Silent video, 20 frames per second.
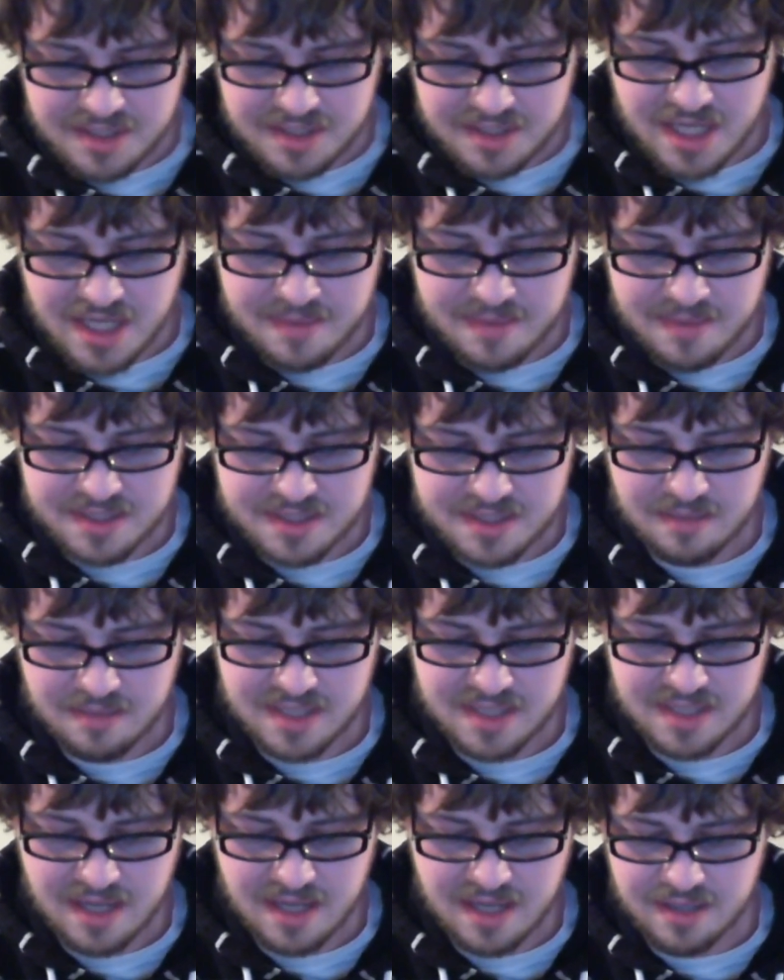Sheamus
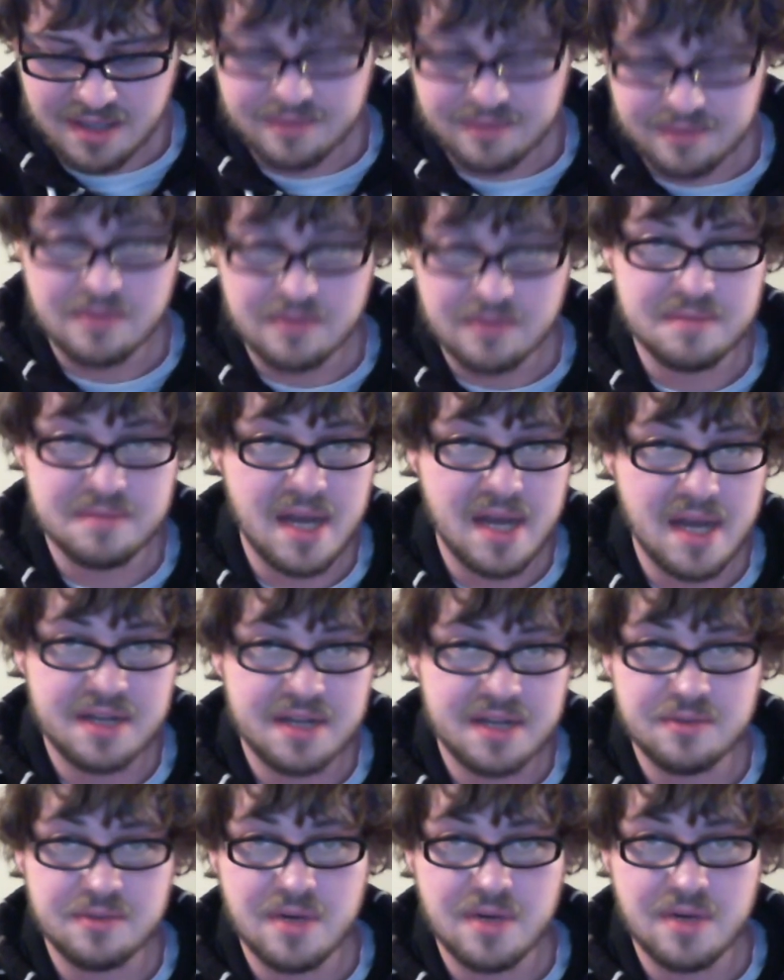comes out and he throws him back
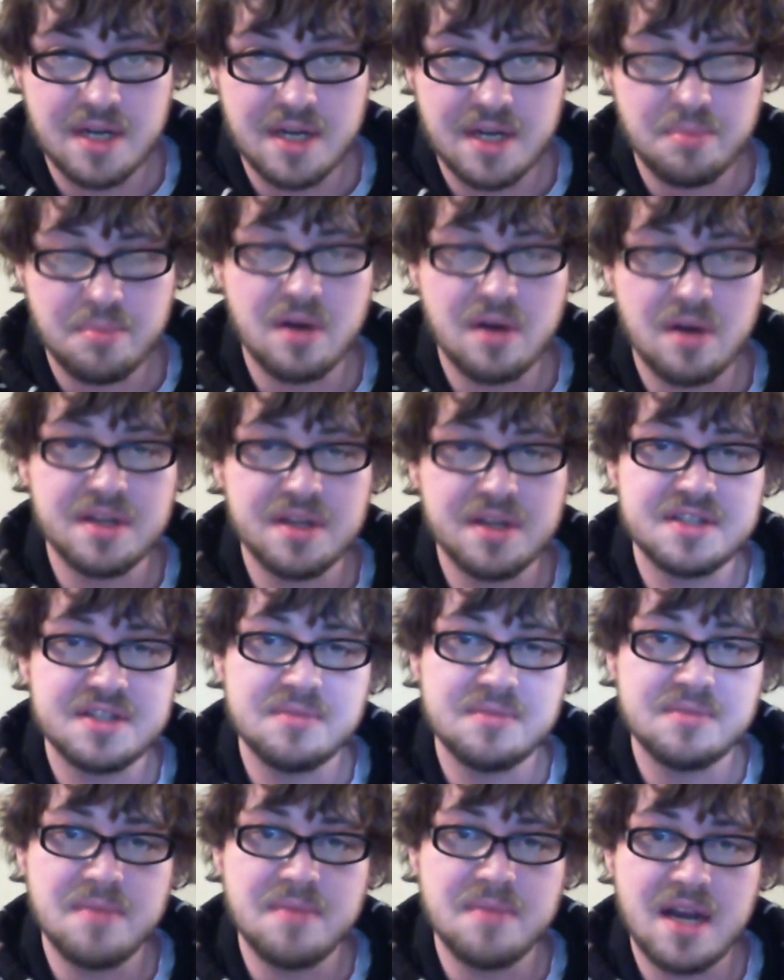in the ring. Punk hits
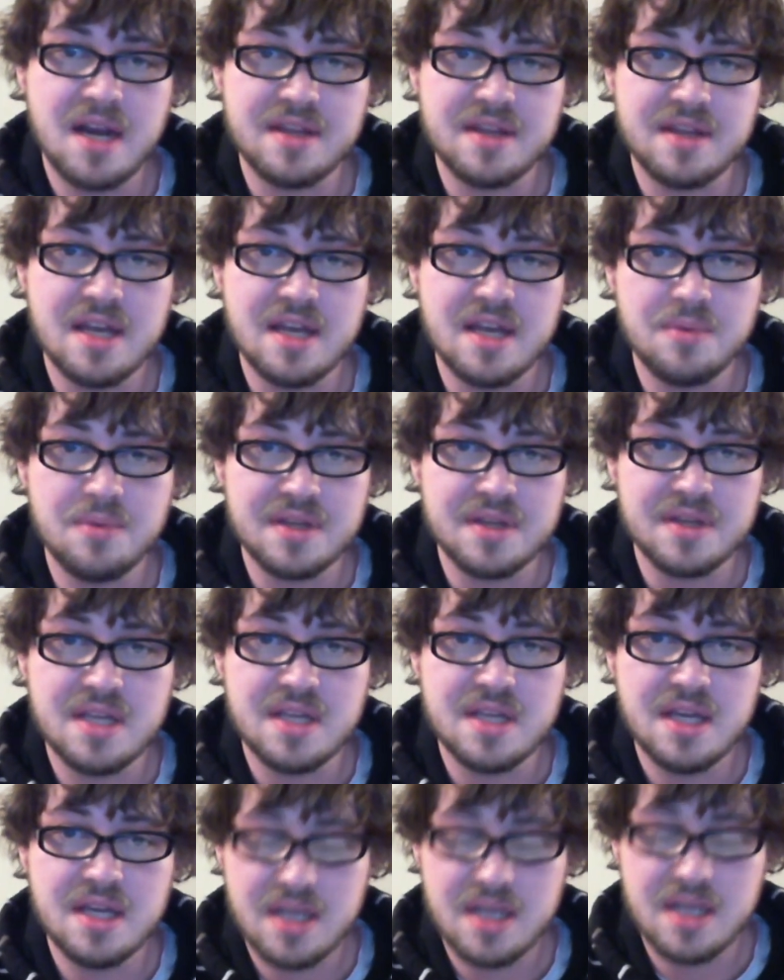him in the back of the head with a
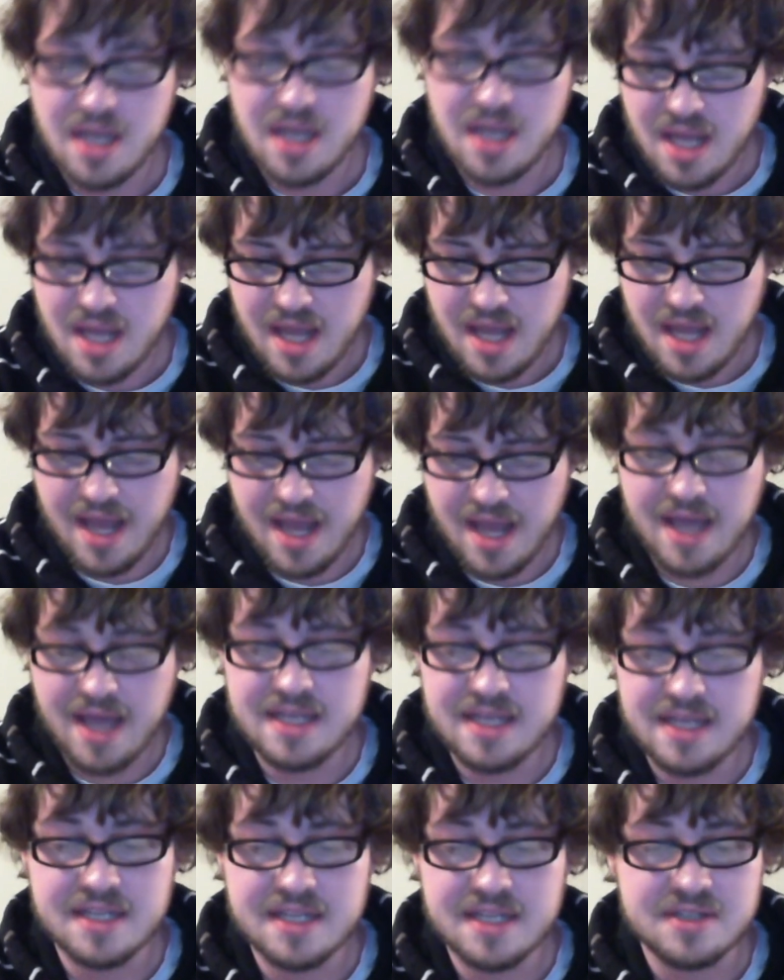kick, and
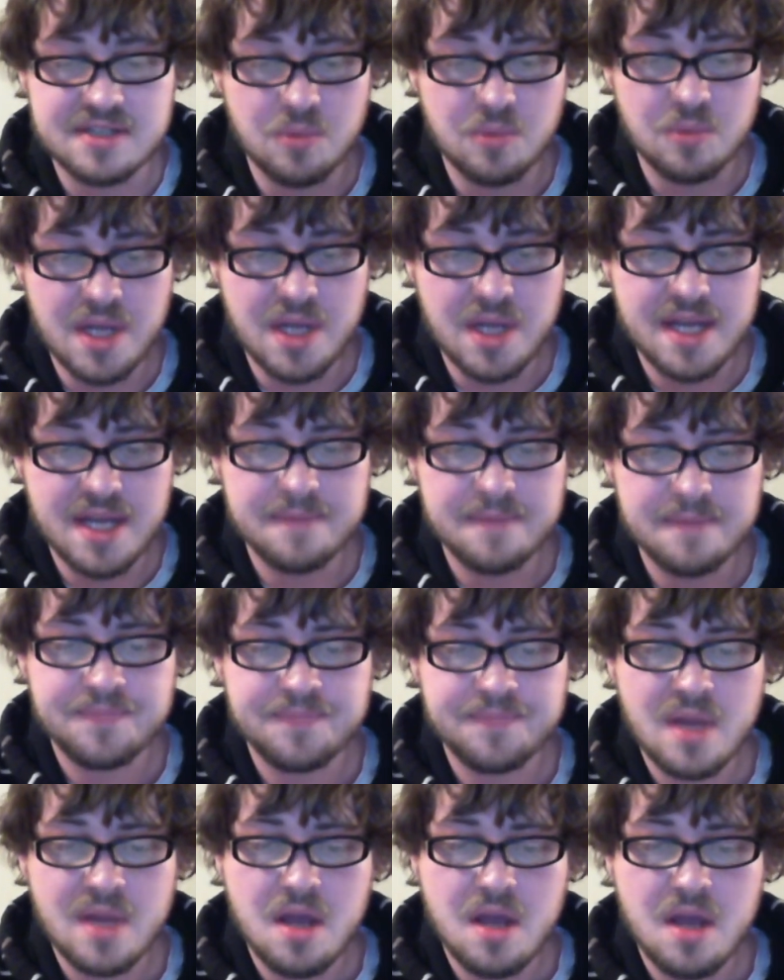he gets the win.
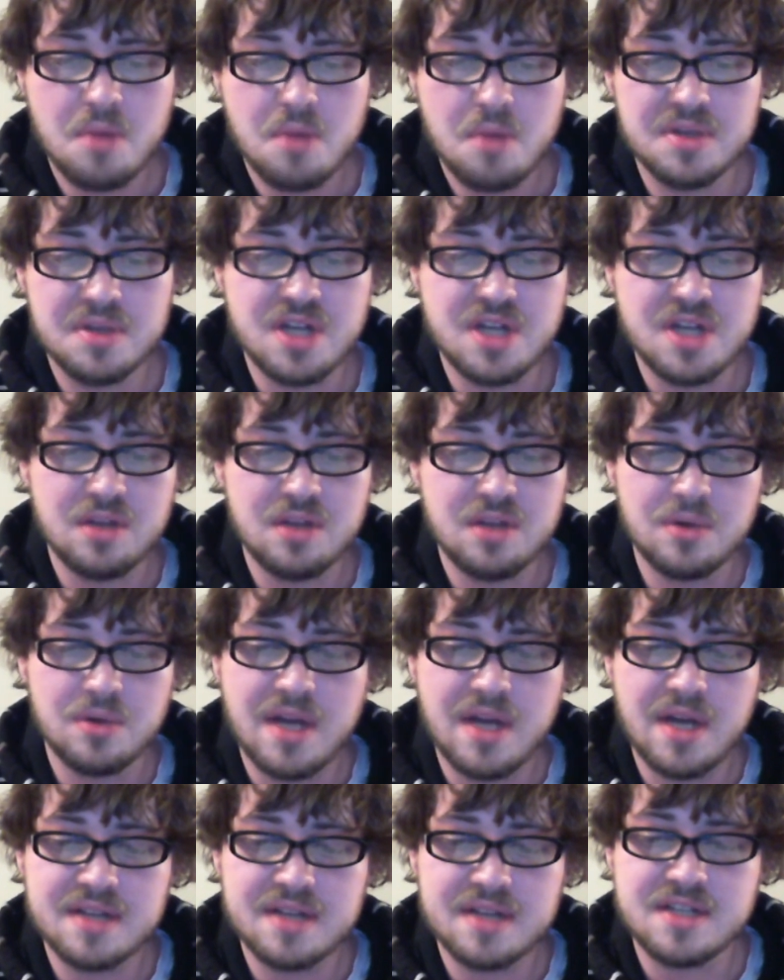But John
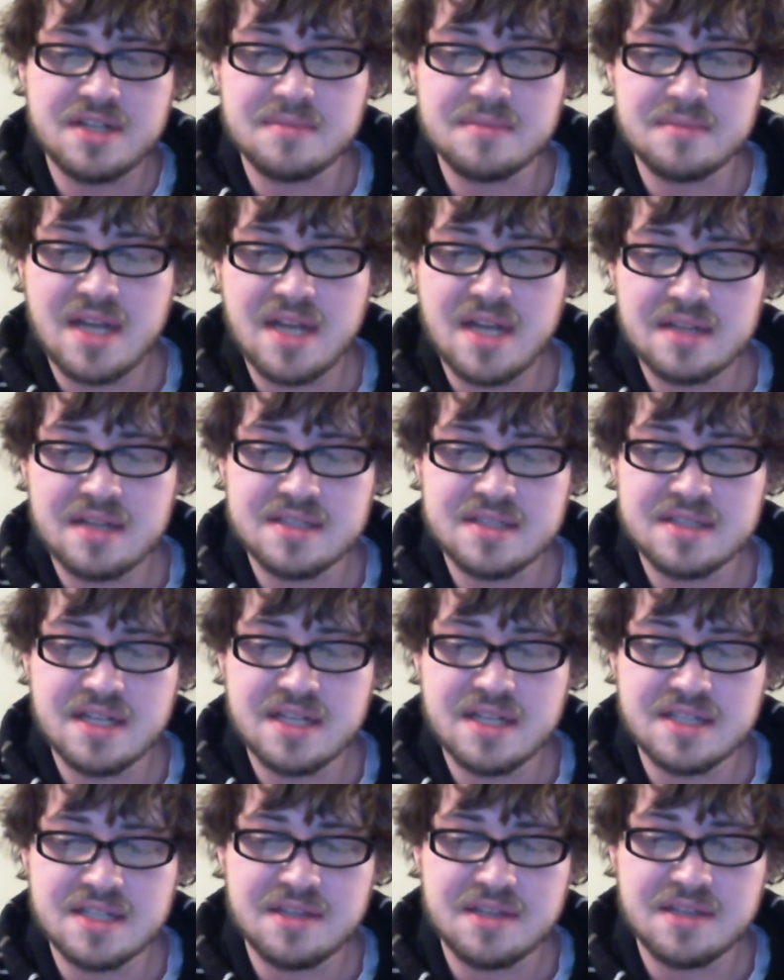Laurinaitis comes out and
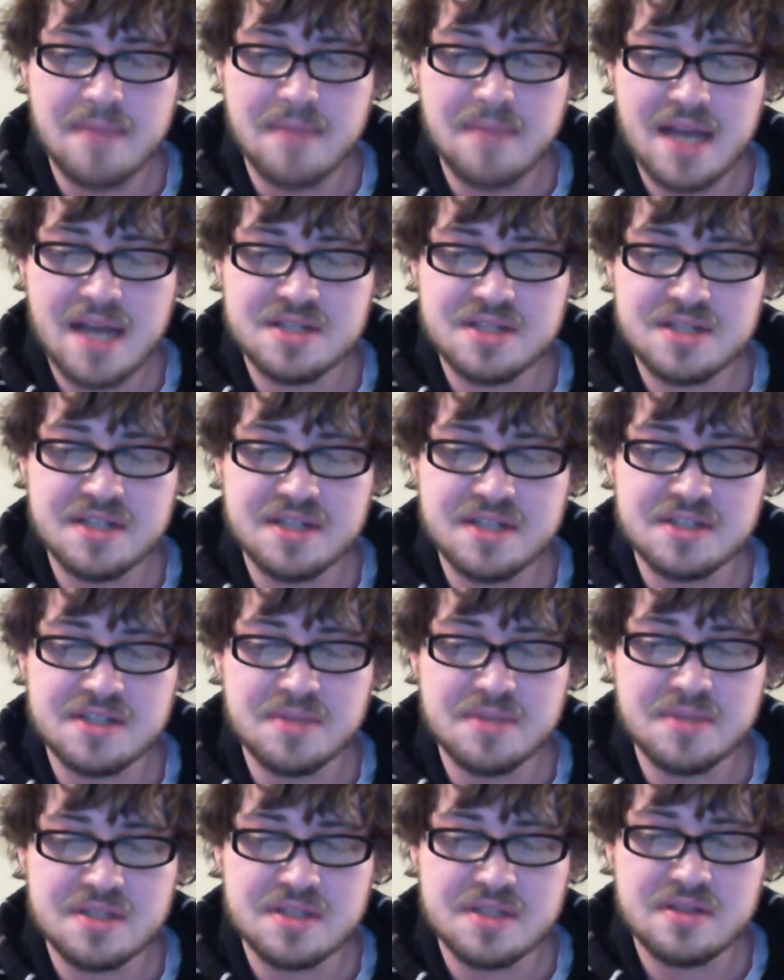says that the match needs to
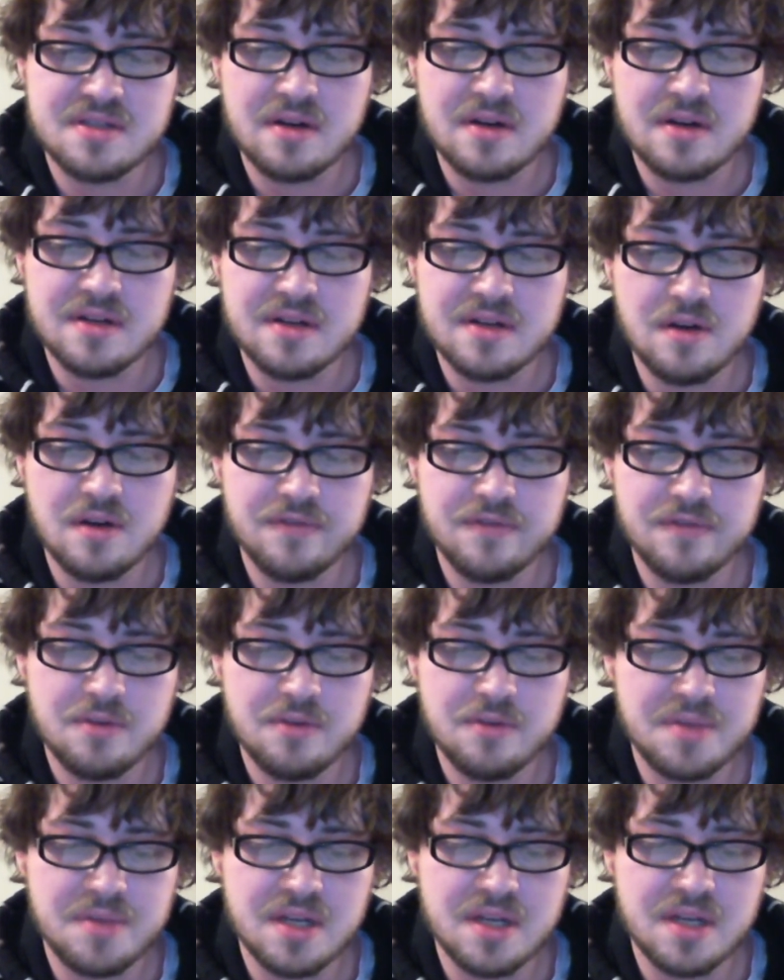be started over
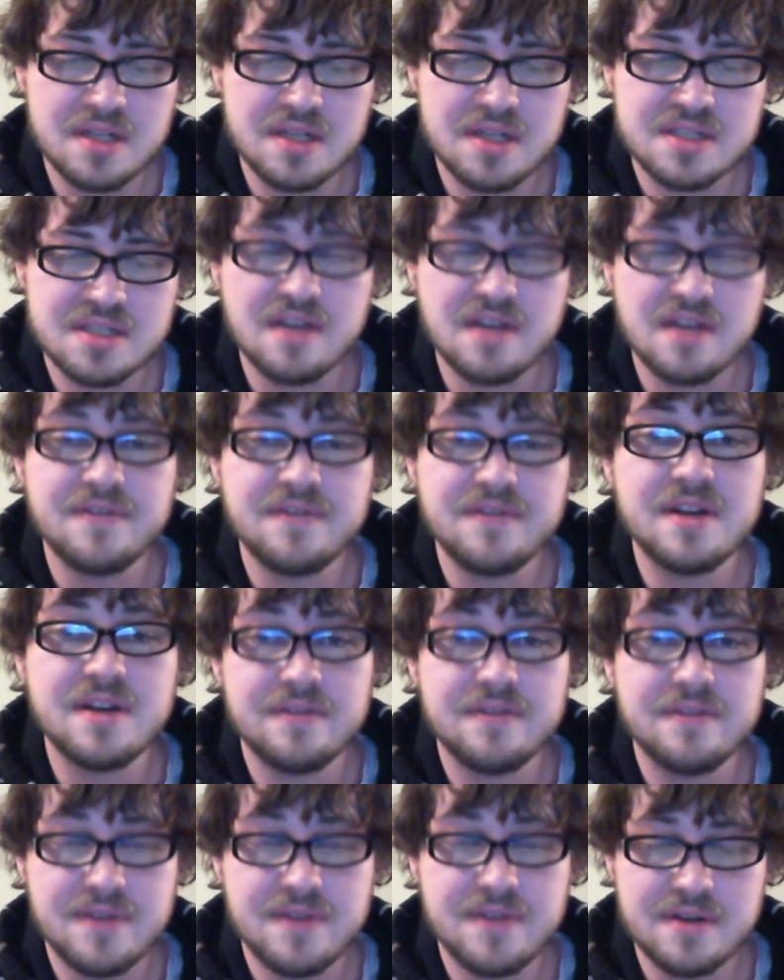because of
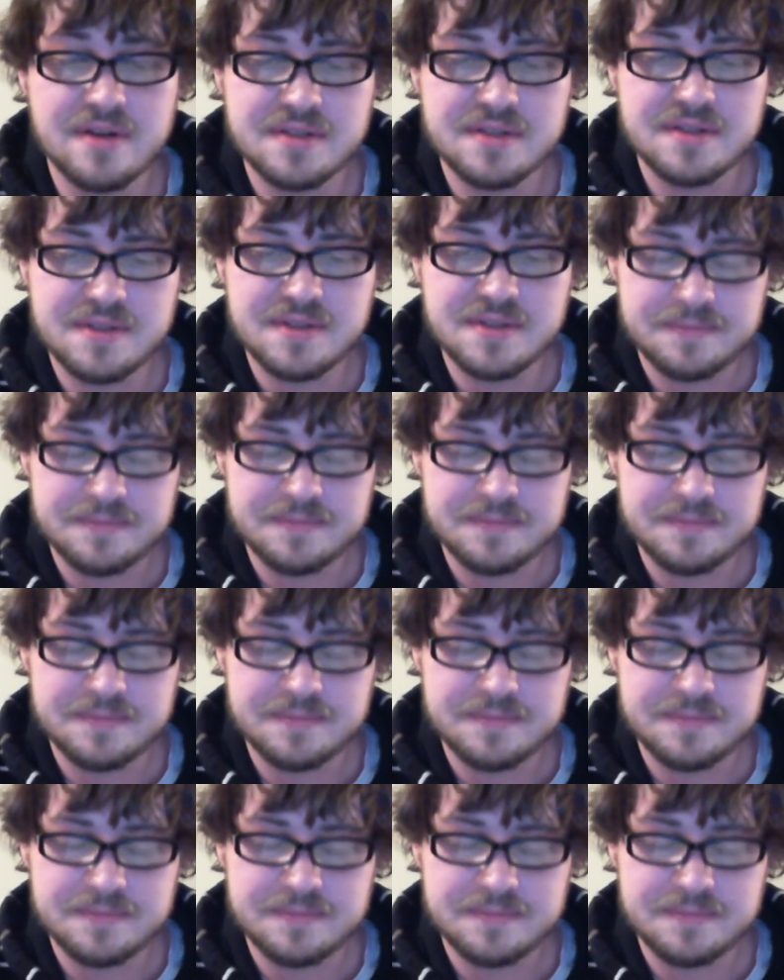interference.